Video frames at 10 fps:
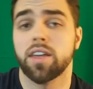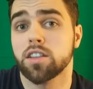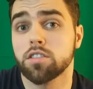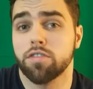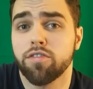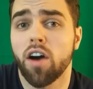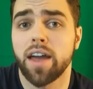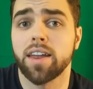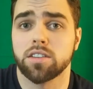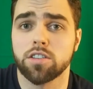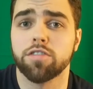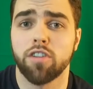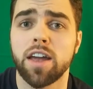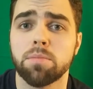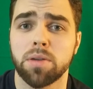It's a fine, it's a
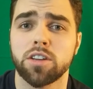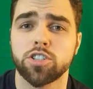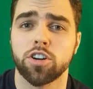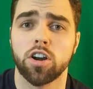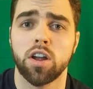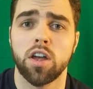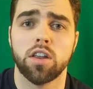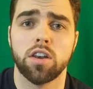fine picture.